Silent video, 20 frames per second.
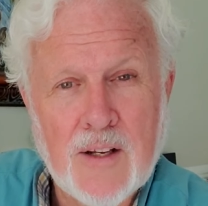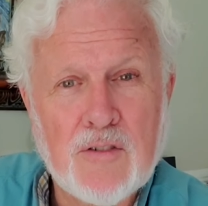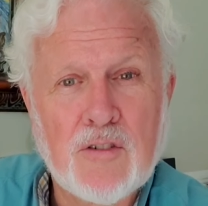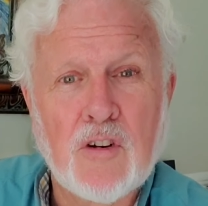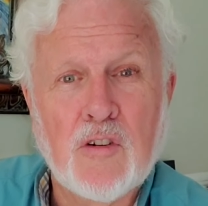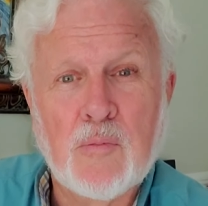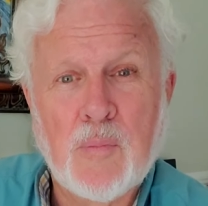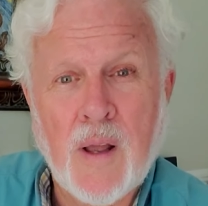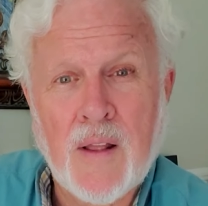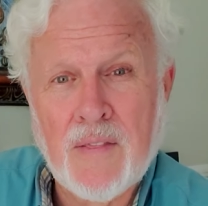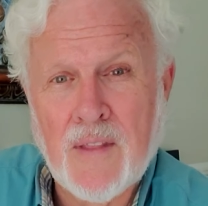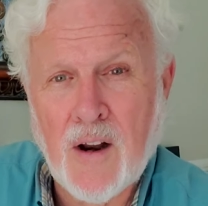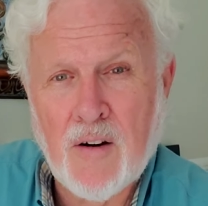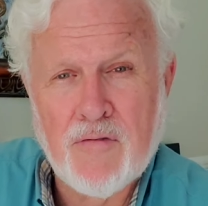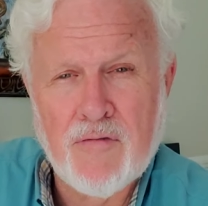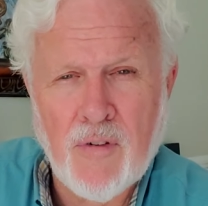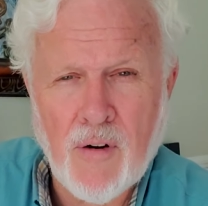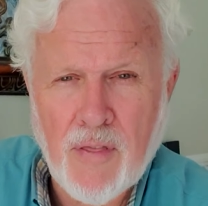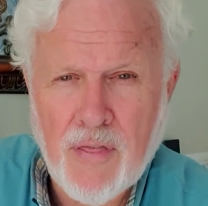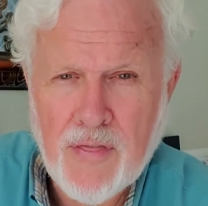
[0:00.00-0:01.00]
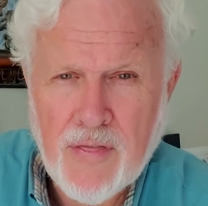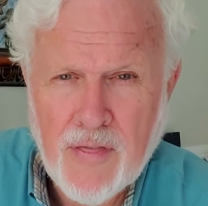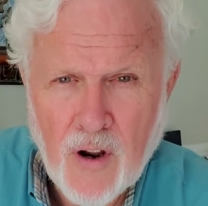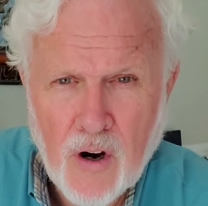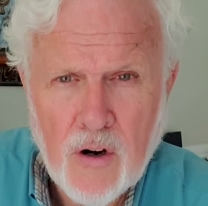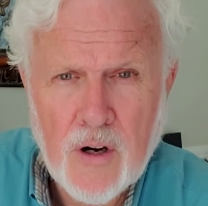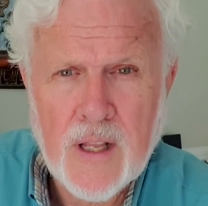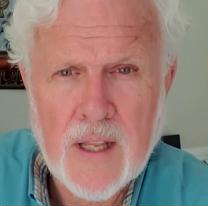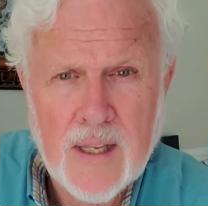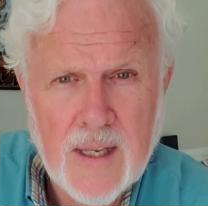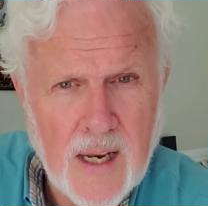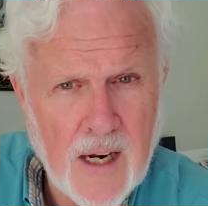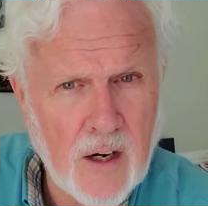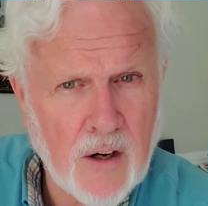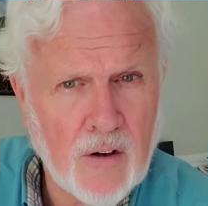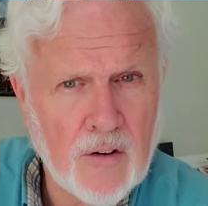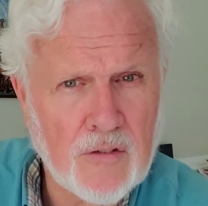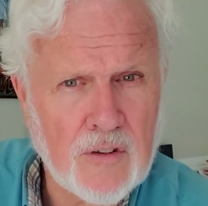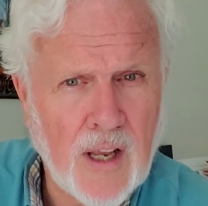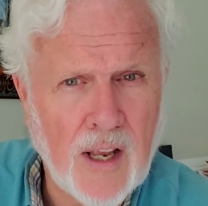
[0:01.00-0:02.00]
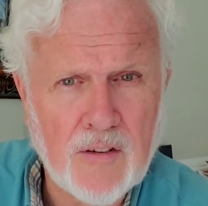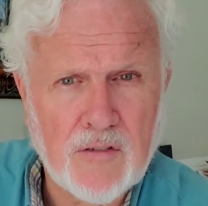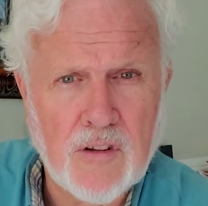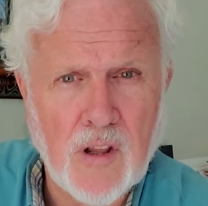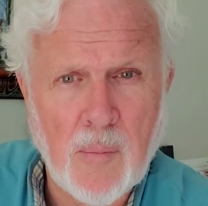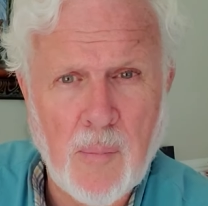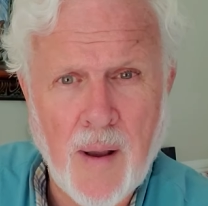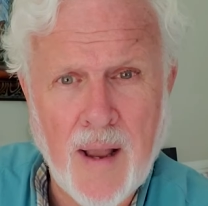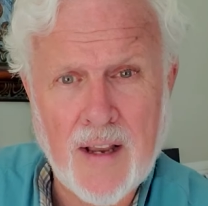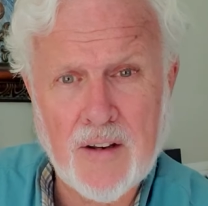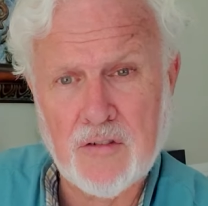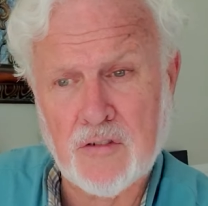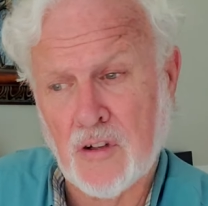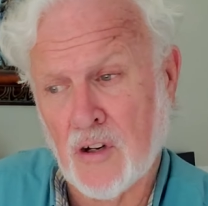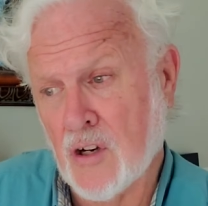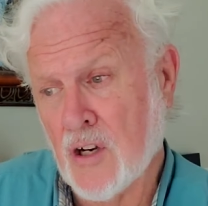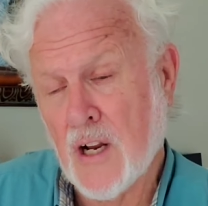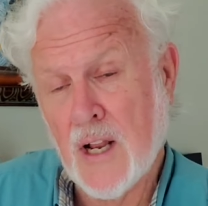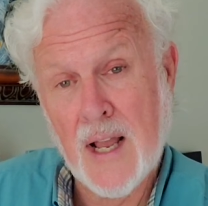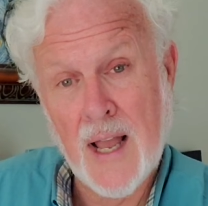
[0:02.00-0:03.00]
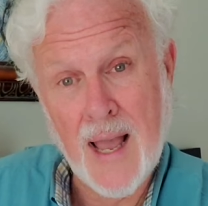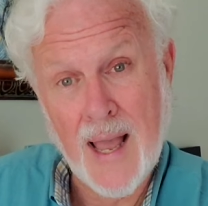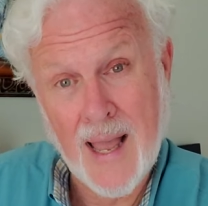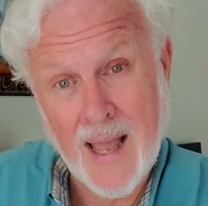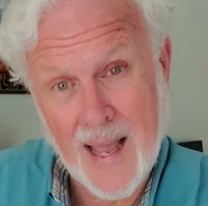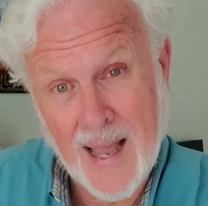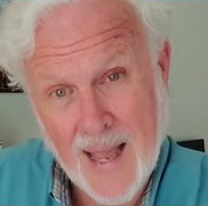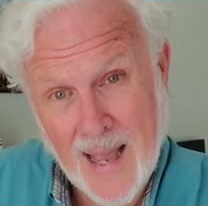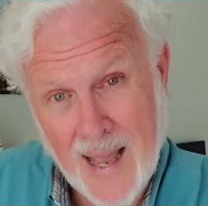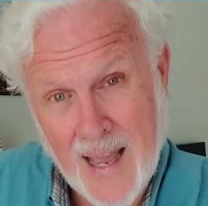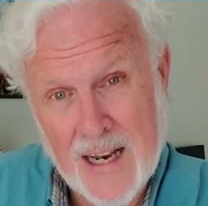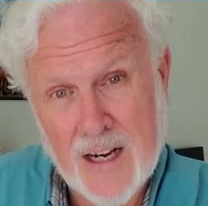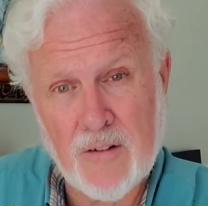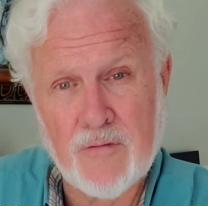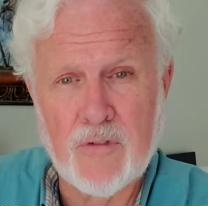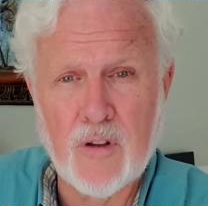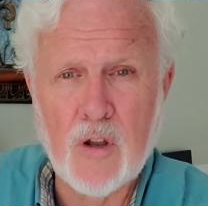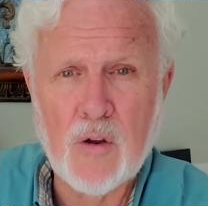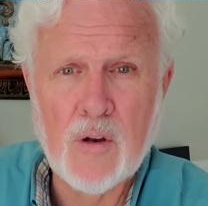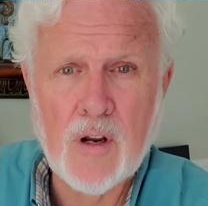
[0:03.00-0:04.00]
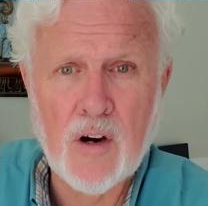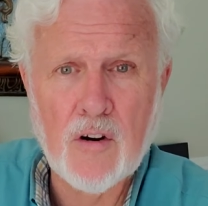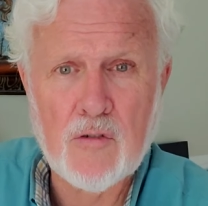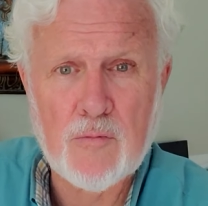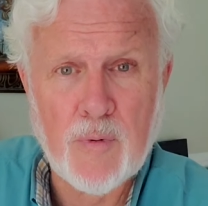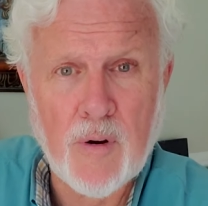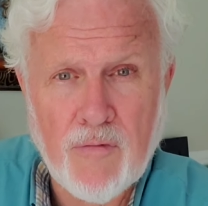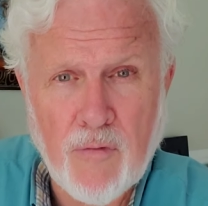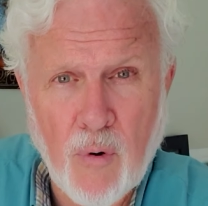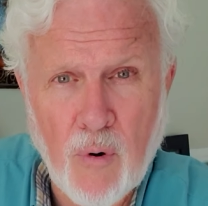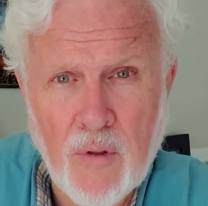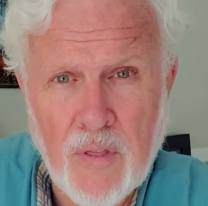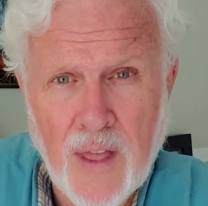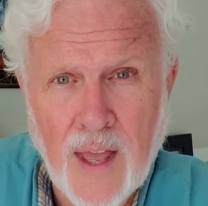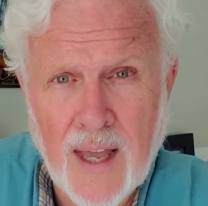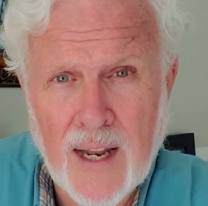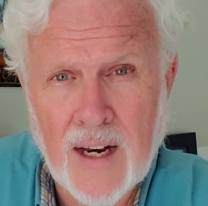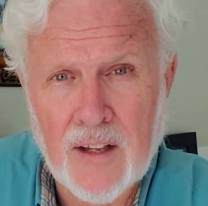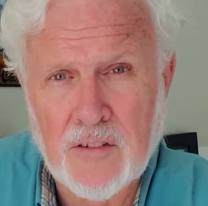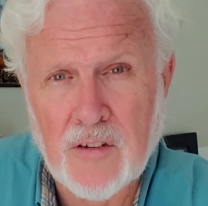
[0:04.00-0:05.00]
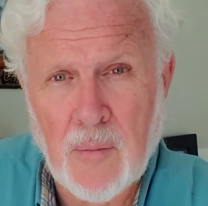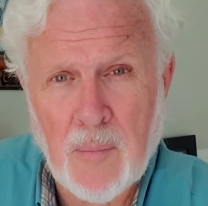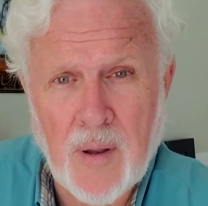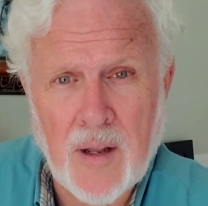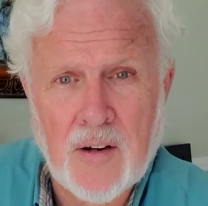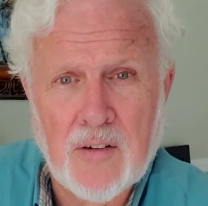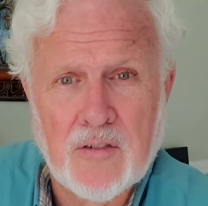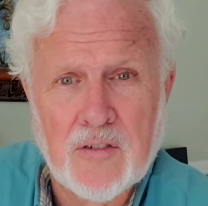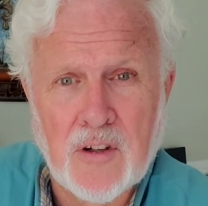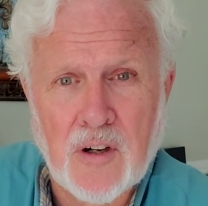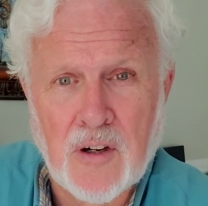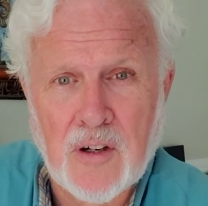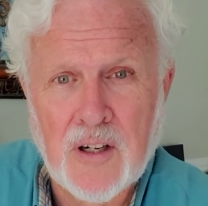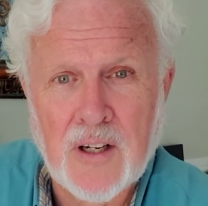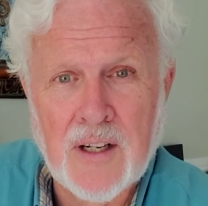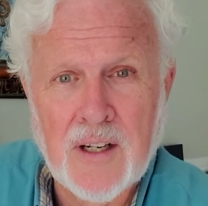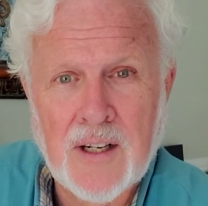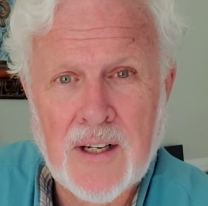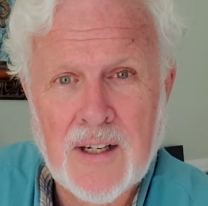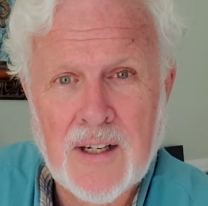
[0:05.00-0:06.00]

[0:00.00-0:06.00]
She's been there for 30 years as the pastor and a few years before that as a minister.